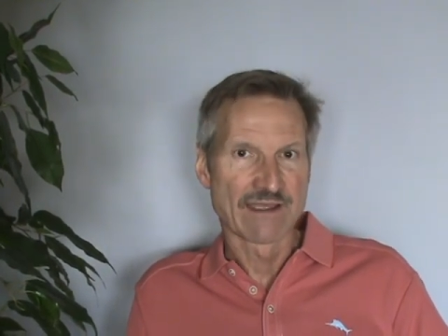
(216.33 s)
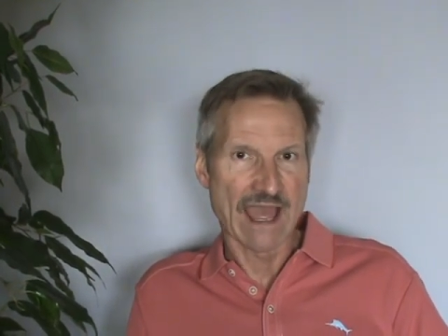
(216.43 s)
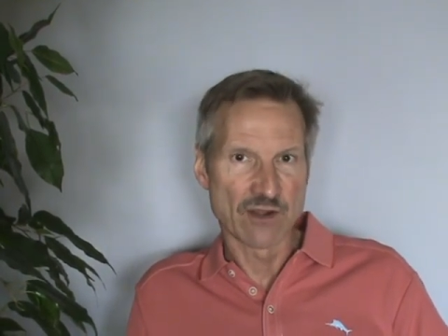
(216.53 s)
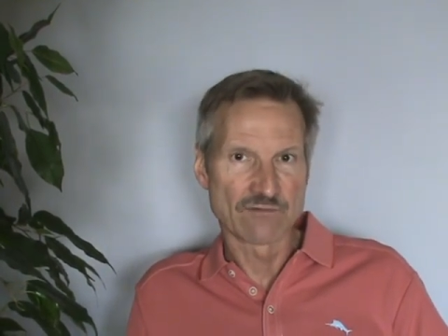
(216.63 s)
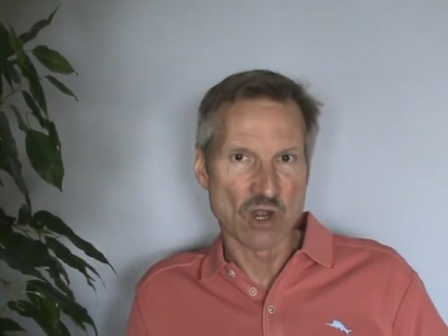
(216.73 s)

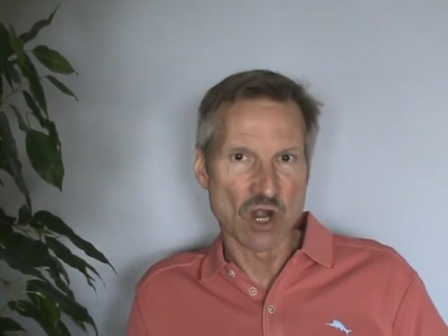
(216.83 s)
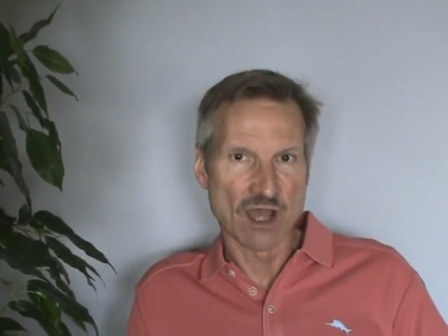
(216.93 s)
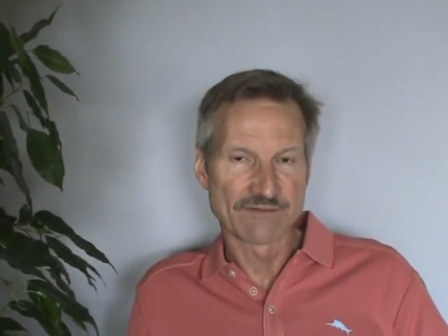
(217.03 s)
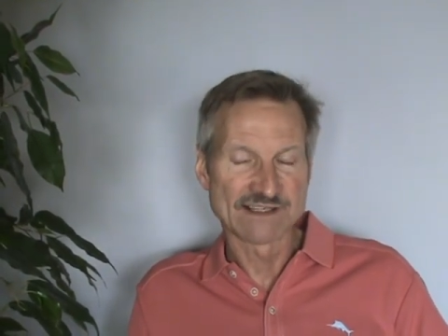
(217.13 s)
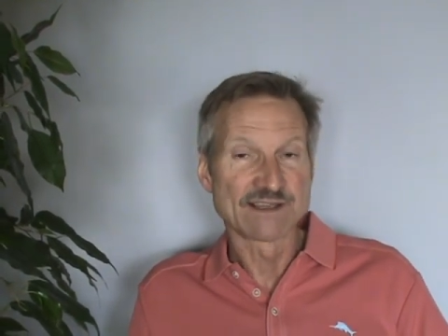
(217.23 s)
out of our
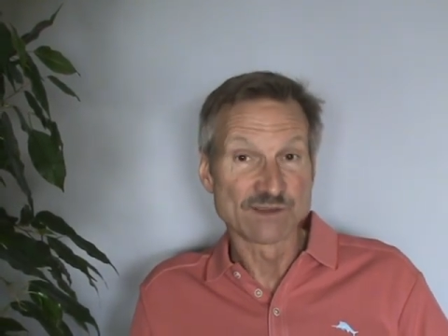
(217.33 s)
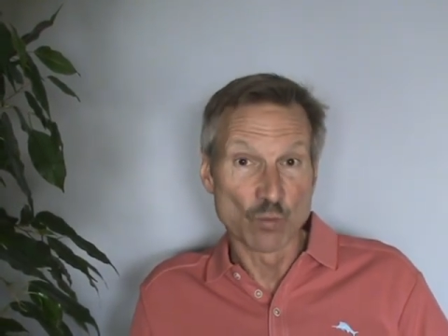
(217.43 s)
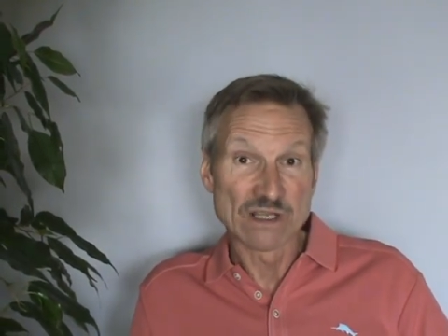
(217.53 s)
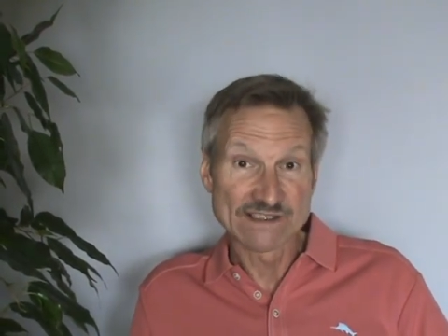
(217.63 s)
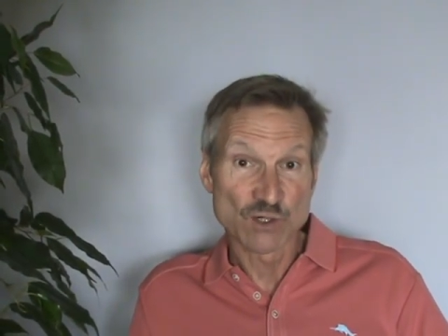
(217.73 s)
offices
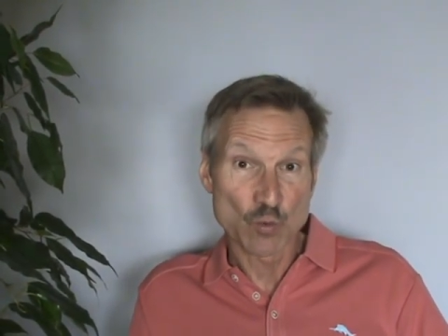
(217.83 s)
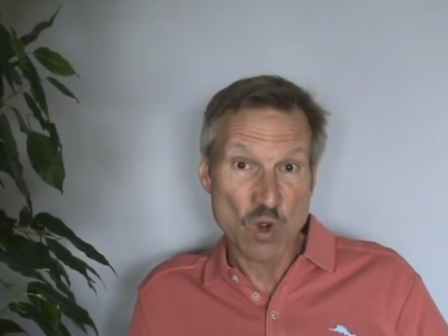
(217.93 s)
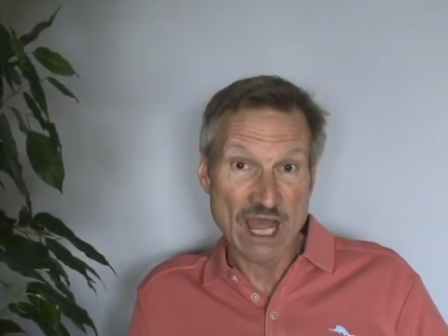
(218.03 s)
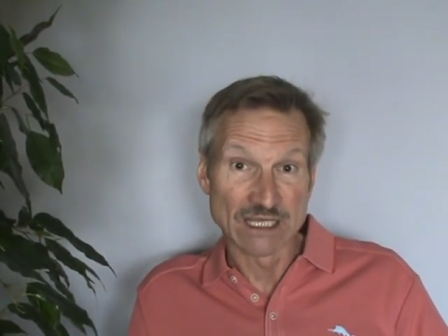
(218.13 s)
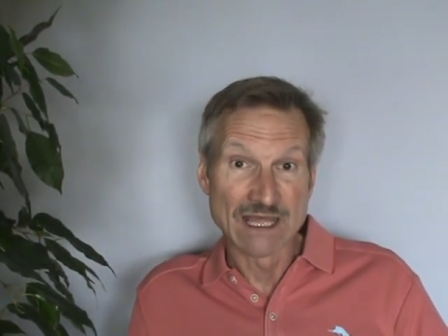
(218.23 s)
once in a
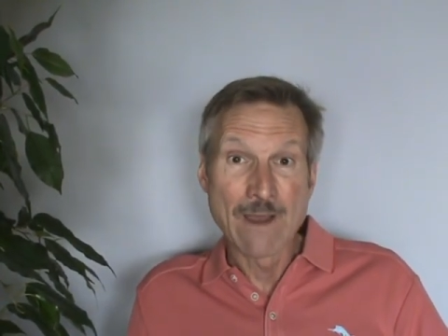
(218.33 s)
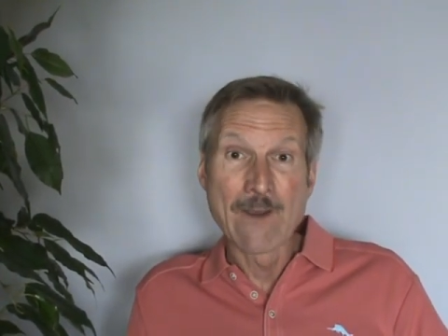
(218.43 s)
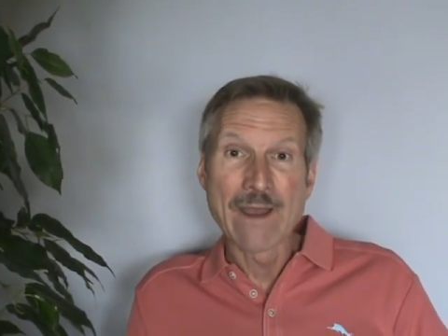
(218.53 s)
while